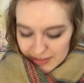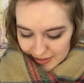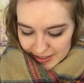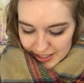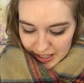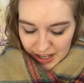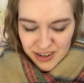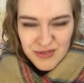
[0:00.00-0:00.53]
it's
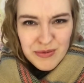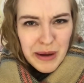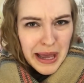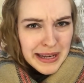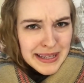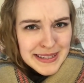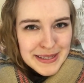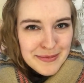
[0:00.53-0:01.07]
kind of
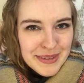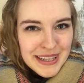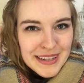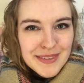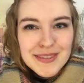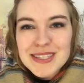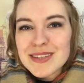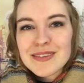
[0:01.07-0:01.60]
ratty to begin
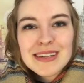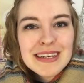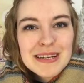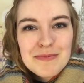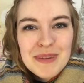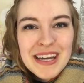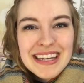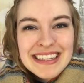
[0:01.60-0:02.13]
with, so I didn't
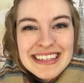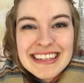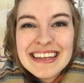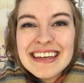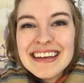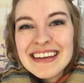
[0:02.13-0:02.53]
mind.